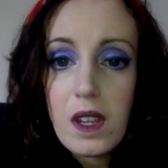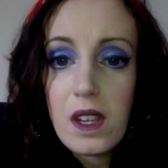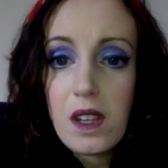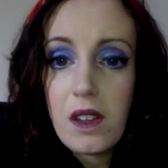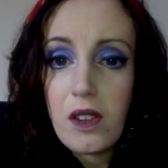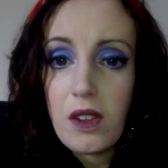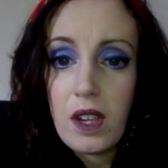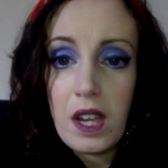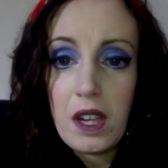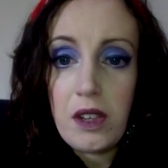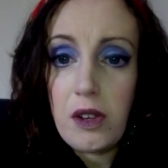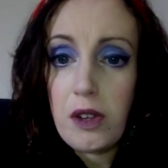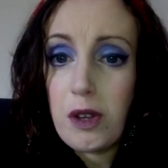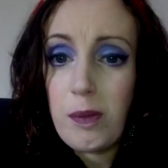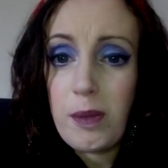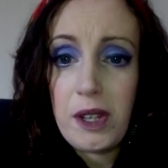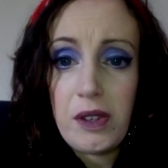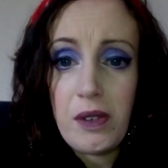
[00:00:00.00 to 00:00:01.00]
So yeah, you
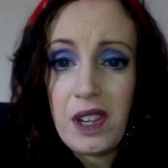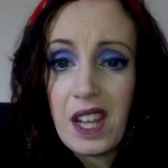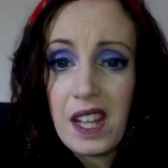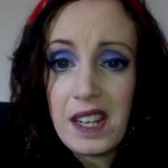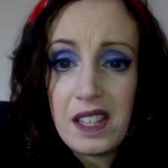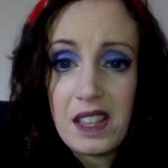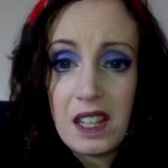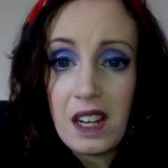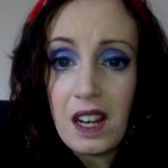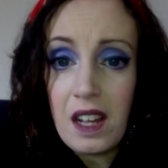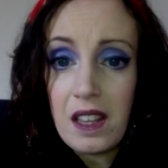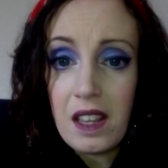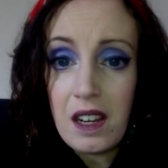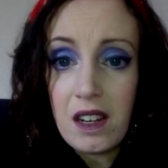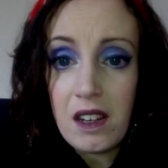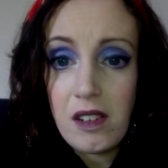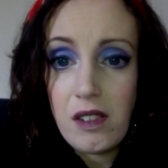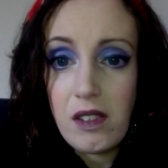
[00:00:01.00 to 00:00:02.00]
could be doing anything like
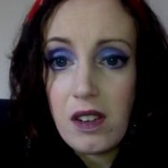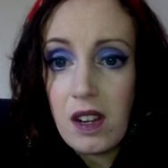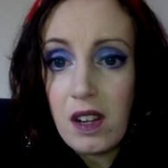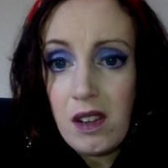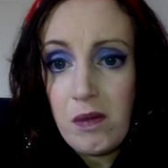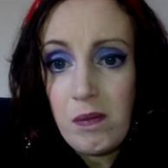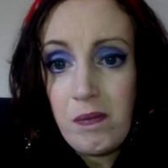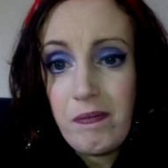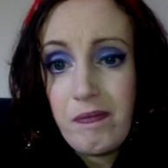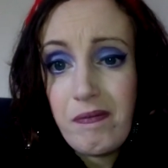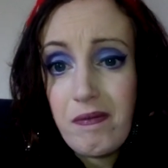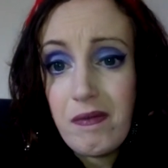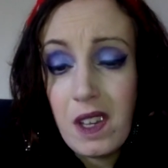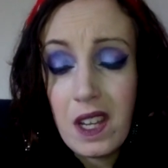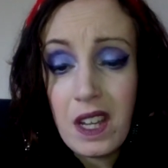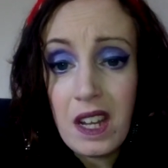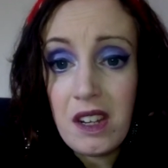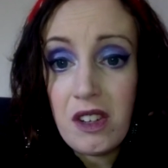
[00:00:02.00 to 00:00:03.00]
that.
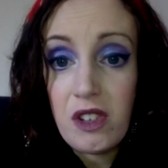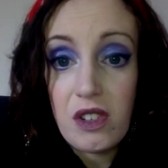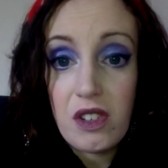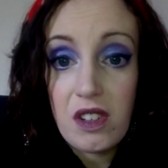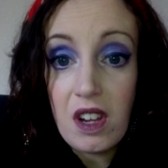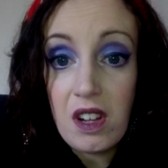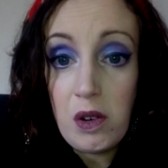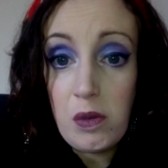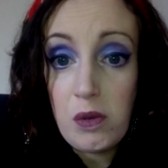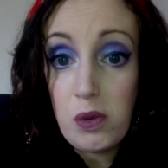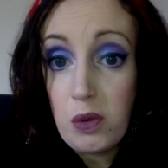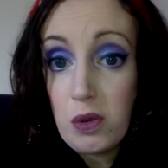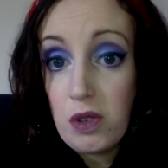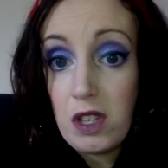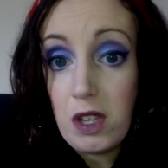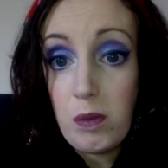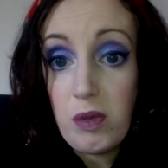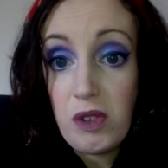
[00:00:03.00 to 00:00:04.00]
Again, just kind of talk
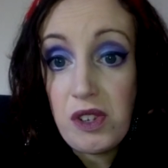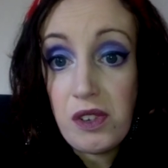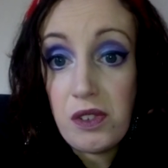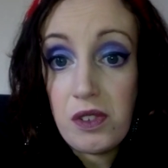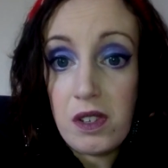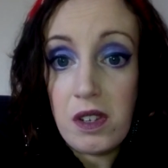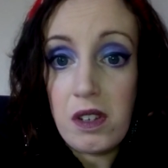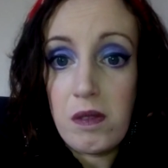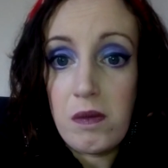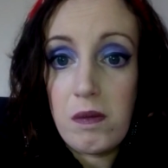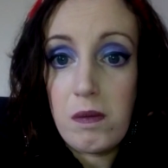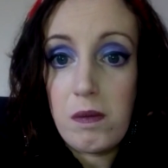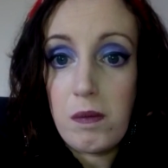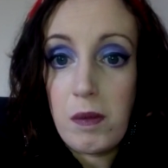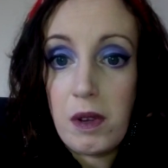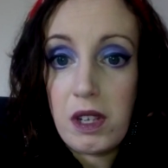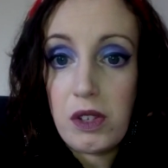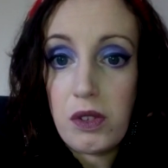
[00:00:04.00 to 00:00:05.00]
to your producer,
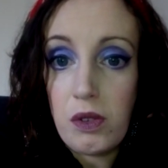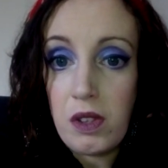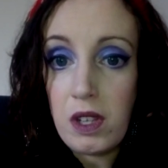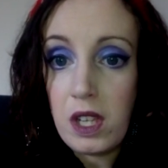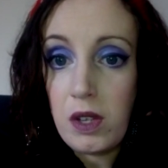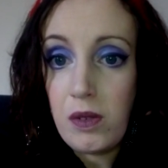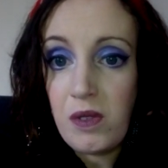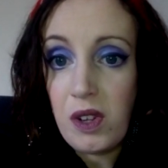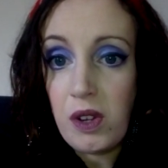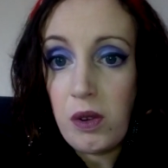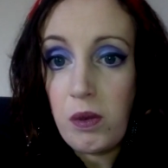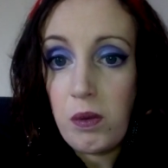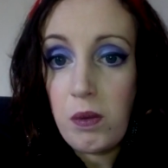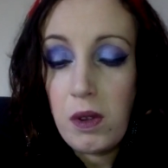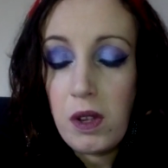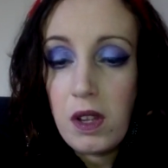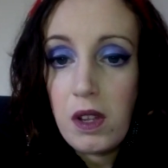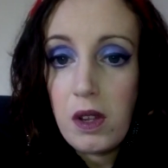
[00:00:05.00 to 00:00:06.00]
make sure that you know
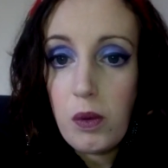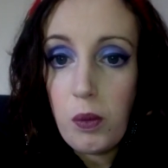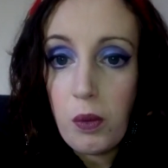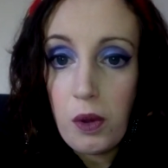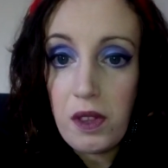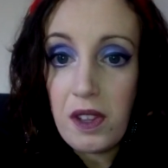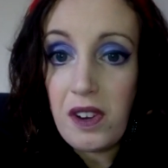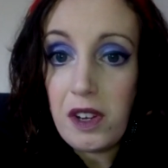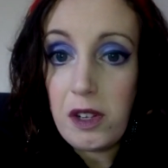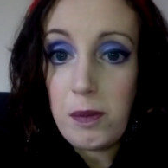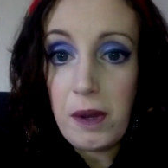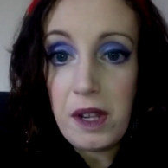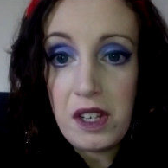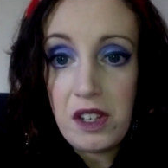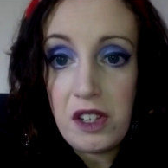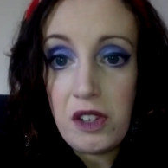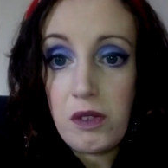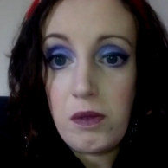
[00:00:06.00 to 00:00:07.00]
what they're
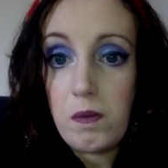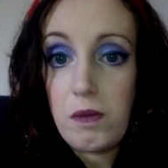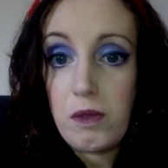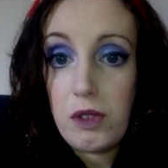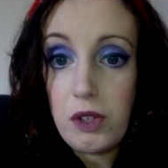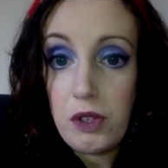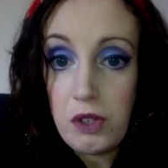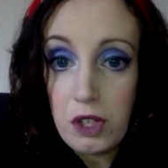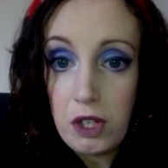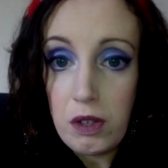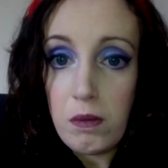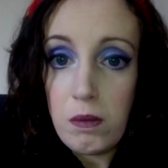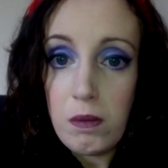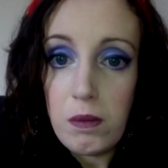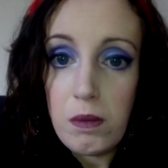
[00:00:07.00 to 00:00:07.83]
expecting you to do